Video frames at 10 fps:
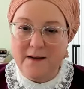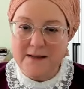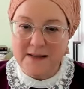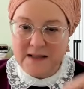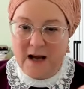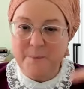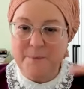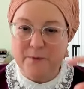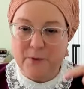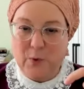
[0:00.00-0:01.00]

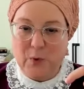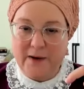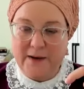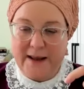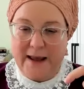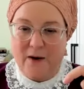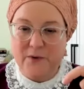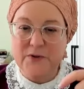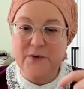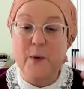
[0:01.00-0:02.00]
stop the recording now
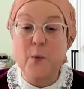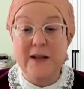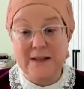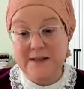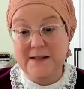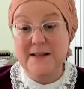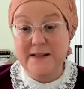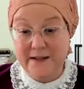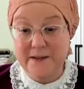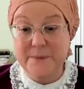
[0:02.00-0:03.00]
so that we can say
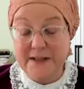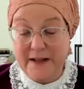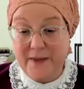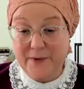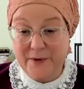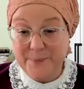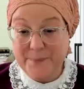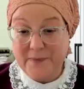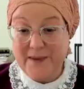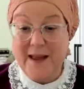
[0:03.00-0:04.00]
Tehillim together.
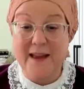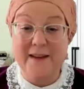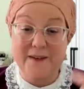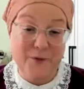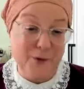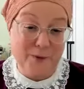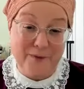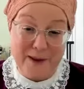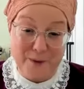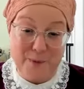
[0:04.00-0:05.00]
And if you're
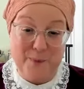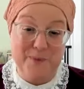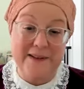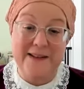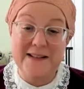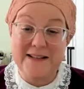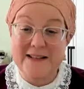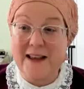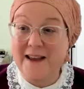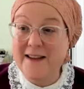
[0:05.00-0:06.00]
available, please
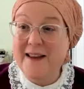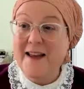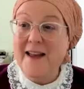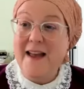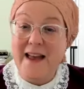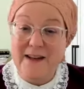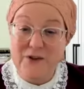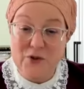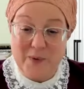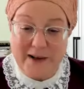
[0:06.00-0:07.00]
stay
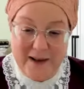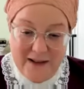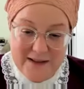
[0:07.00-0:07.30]
and join